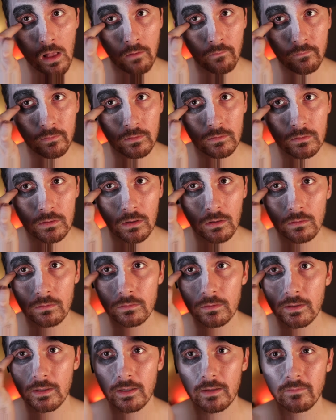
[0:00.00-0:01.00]
If you don't
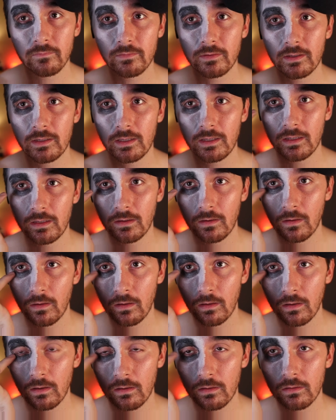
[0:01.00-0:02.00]
have any,
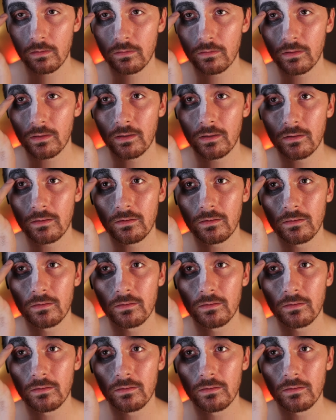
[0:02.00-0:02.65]
then